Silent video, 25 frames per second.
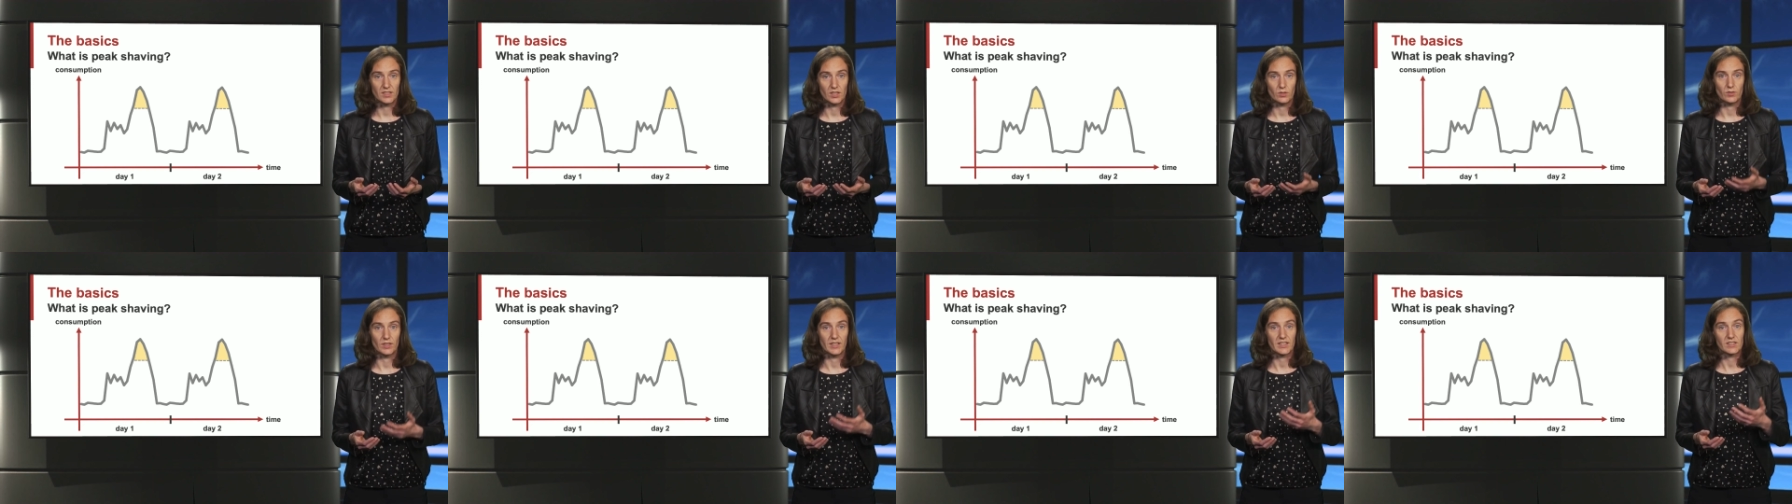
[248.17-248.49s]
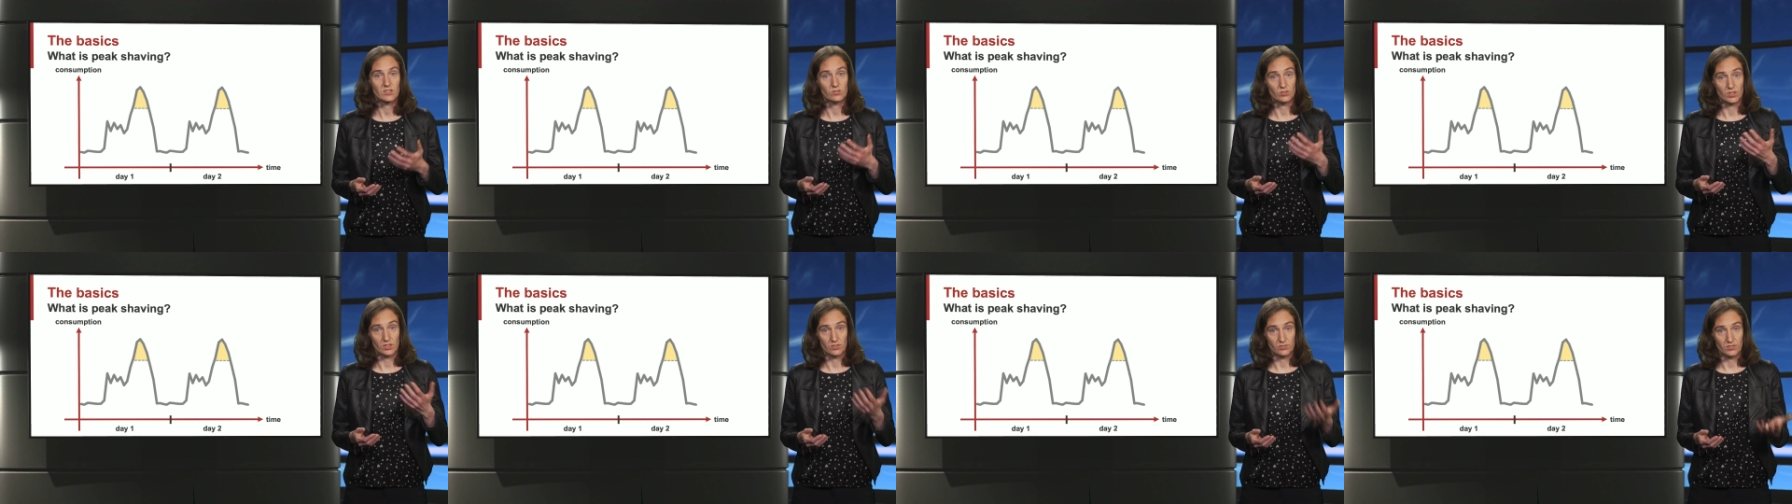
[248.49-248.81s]
their
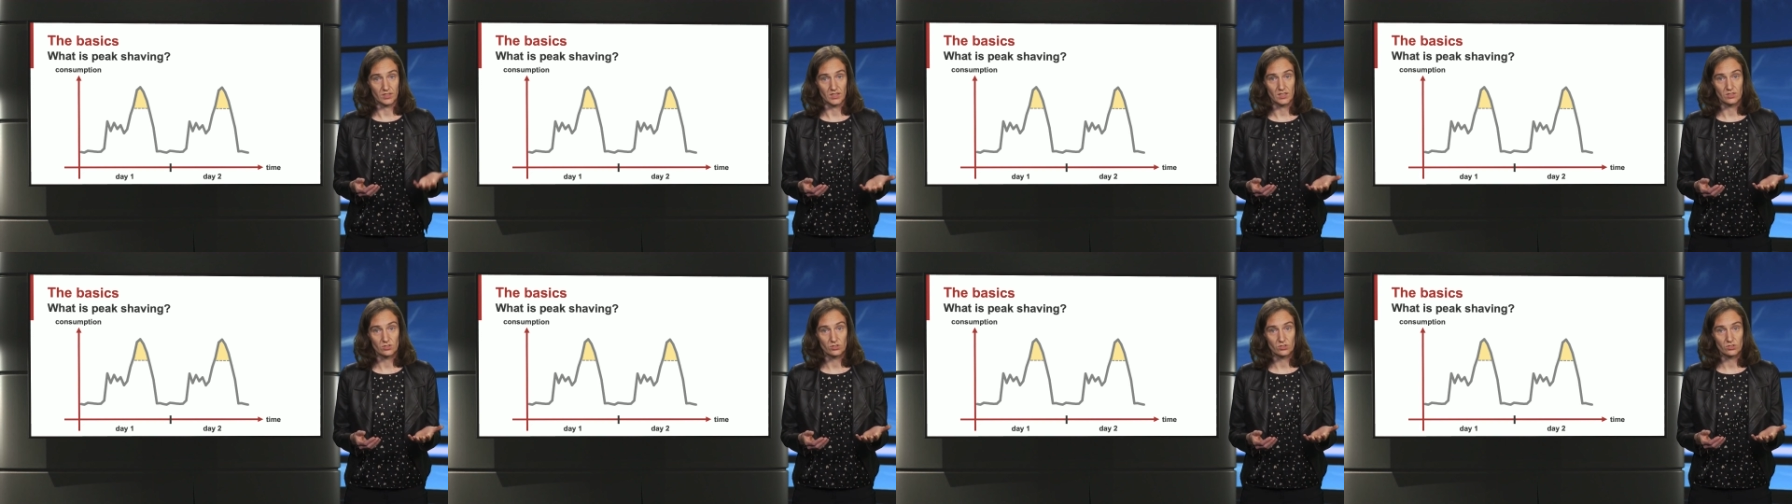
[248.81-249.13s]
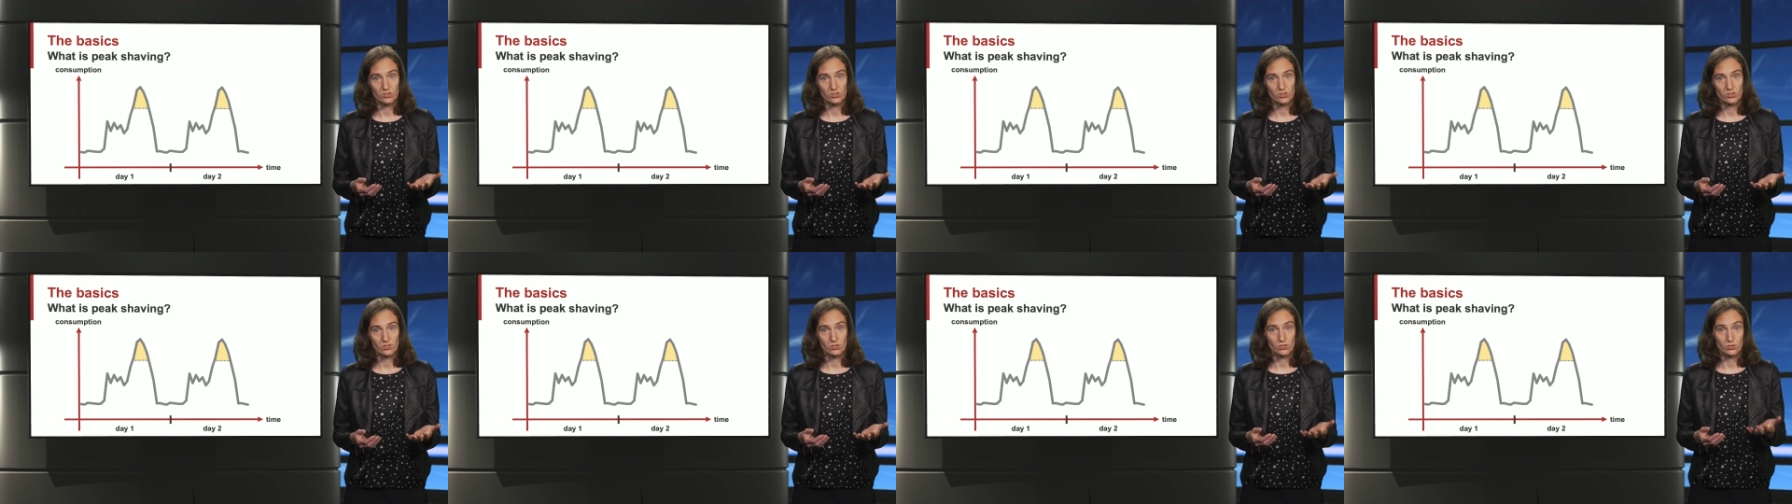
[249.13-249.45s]
electric
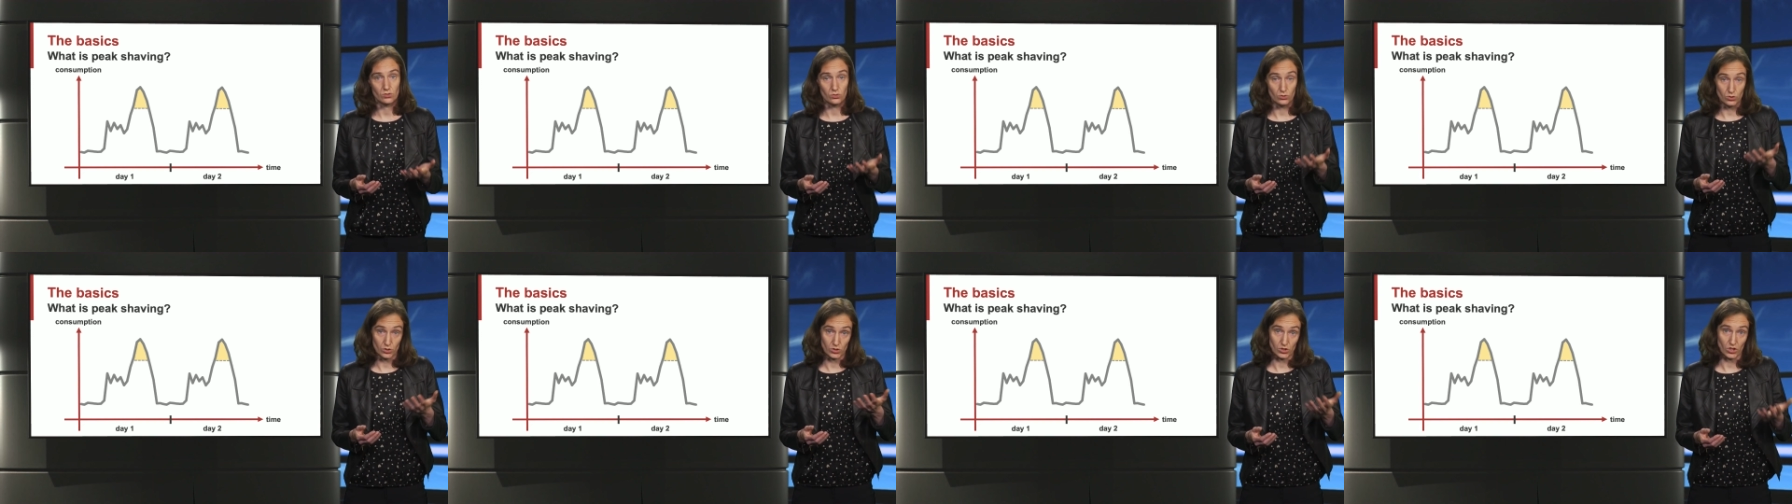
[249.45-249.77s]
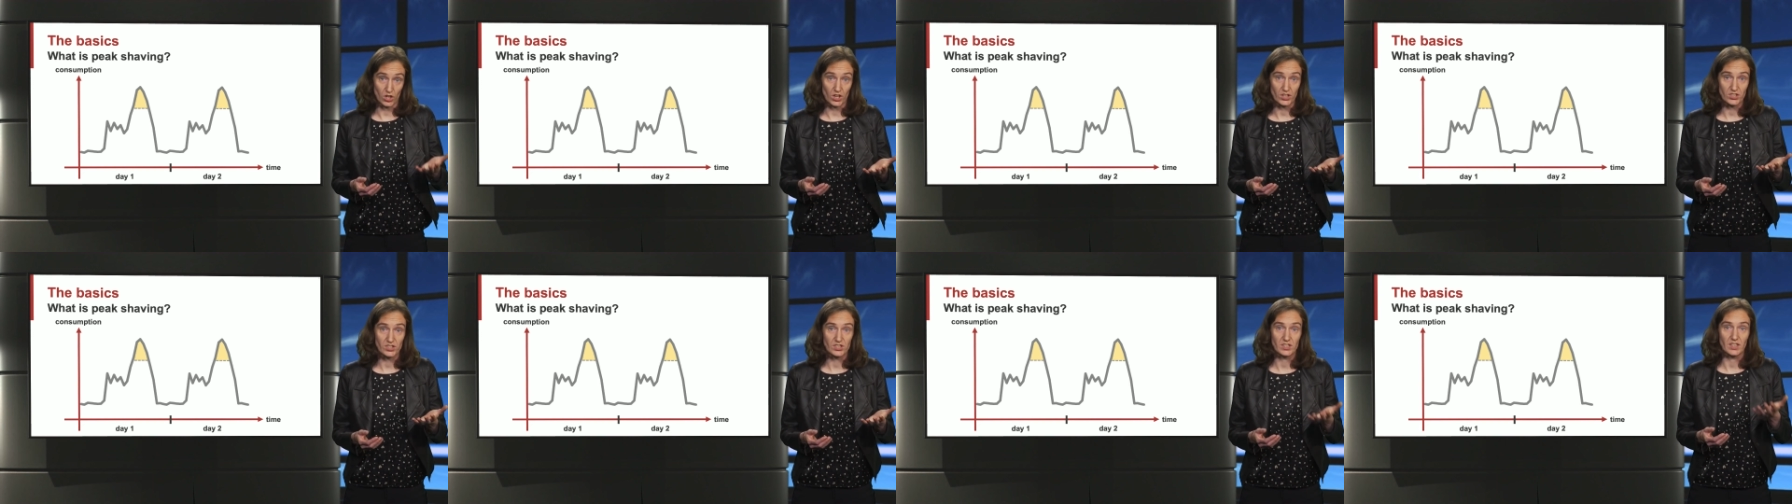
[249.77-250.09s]
vehicles to
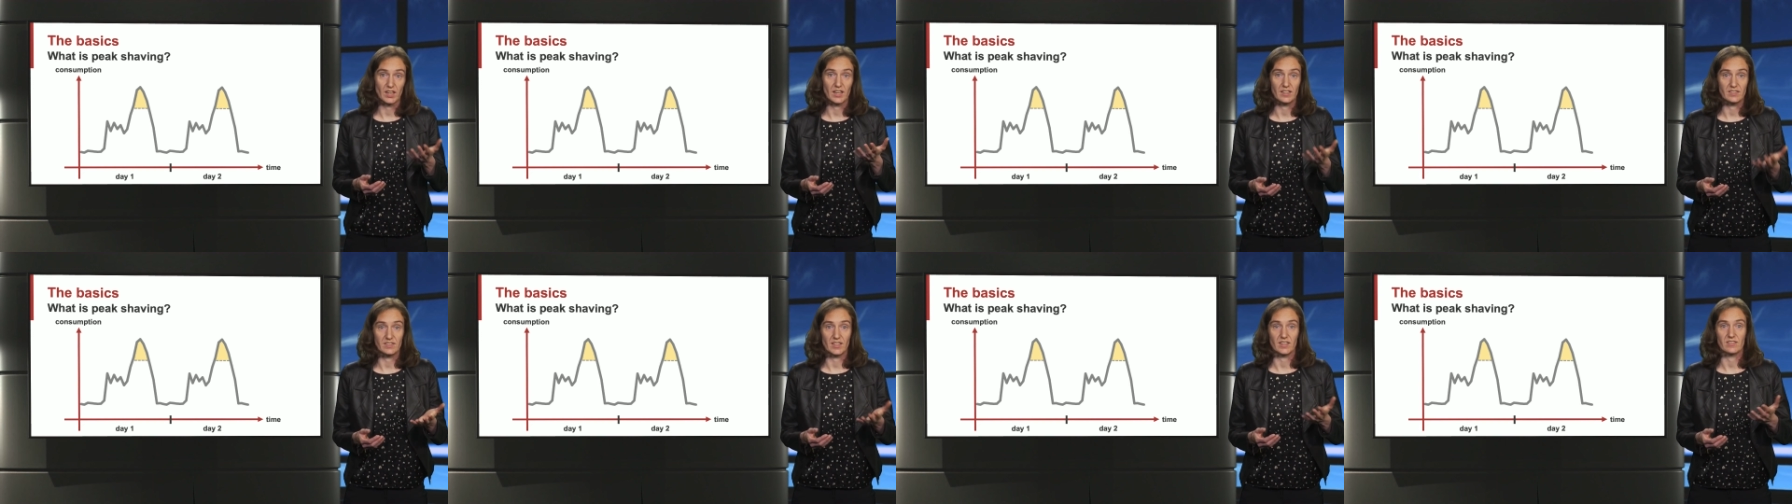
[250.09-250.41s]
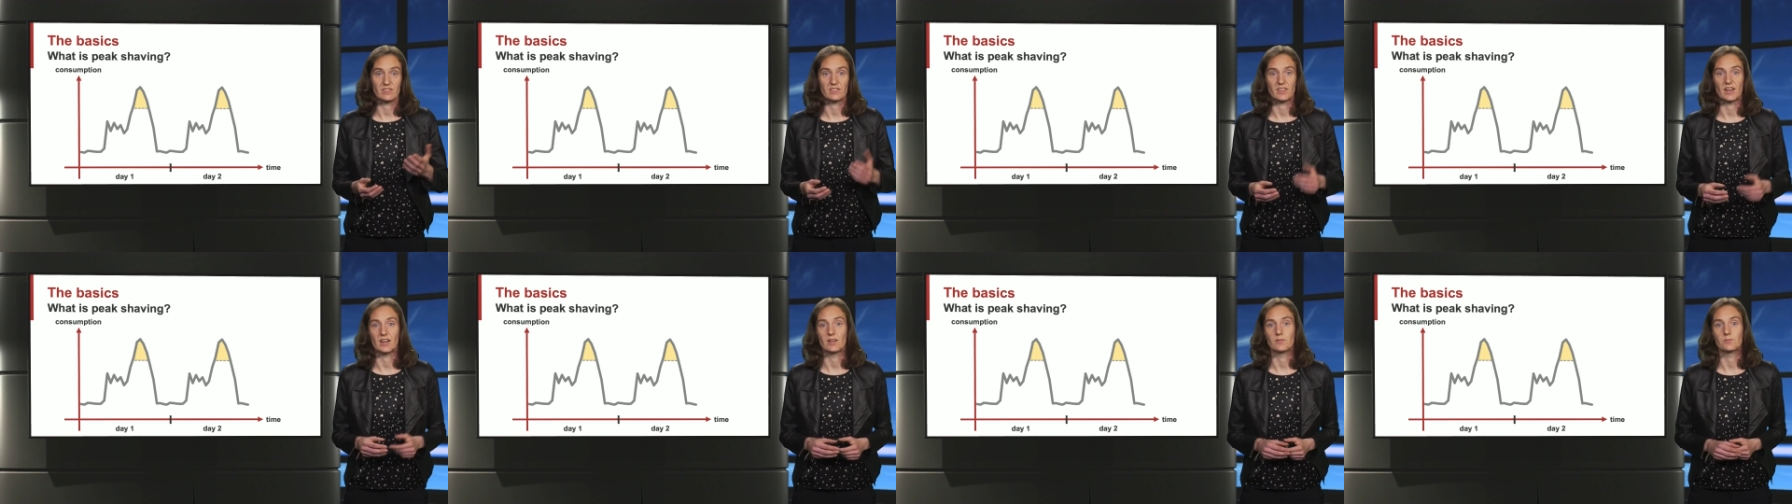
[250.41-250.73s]
charge at
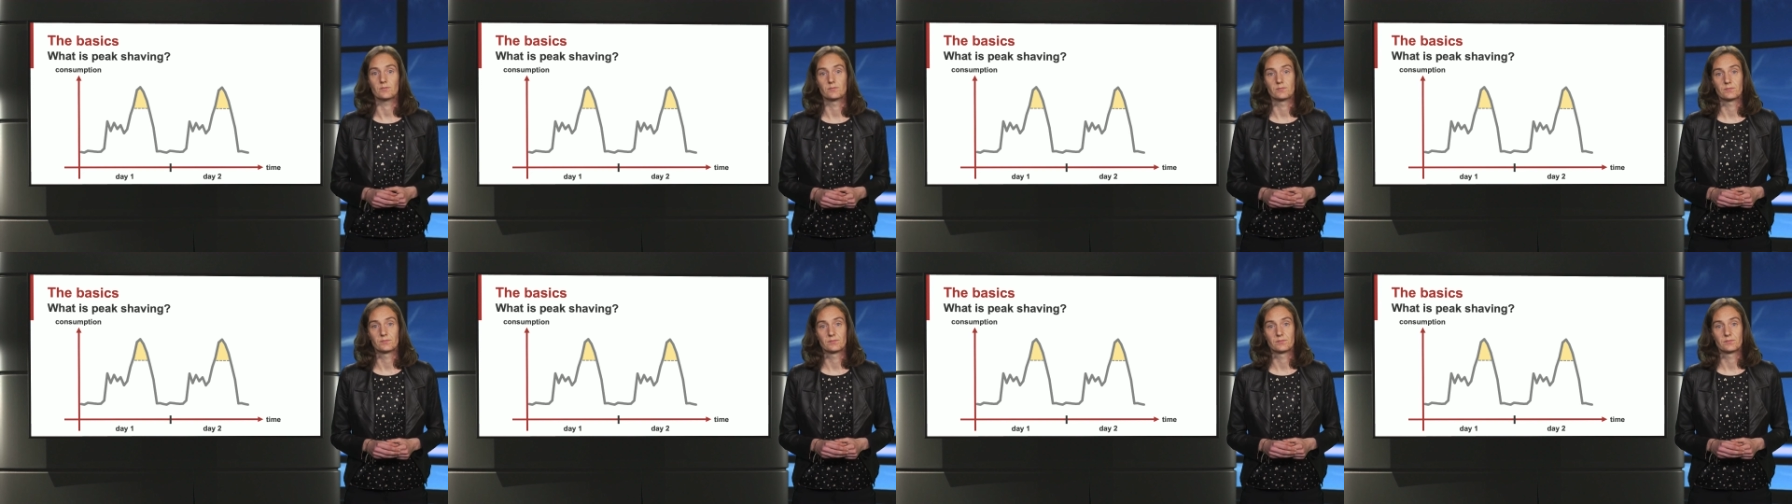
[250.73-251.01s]
that time.